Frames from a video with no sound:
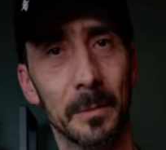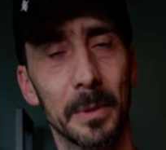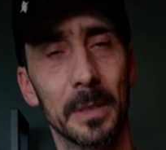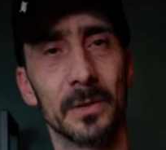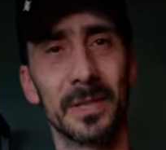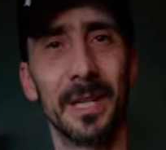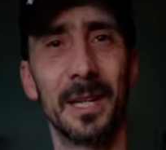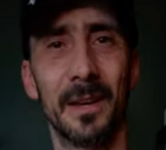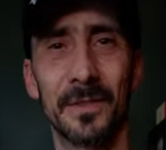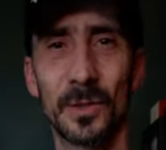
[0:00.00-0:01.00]
because they
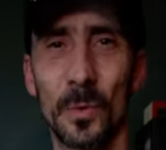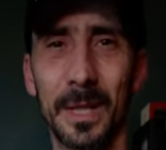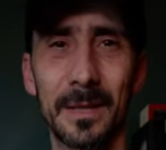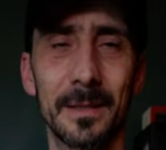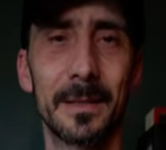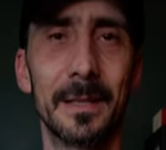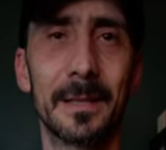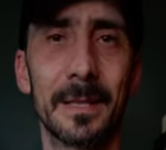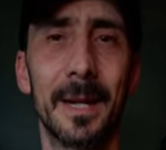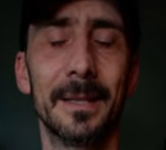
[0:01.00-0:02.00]
have sweeteners
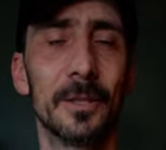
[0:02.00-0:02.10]
inside.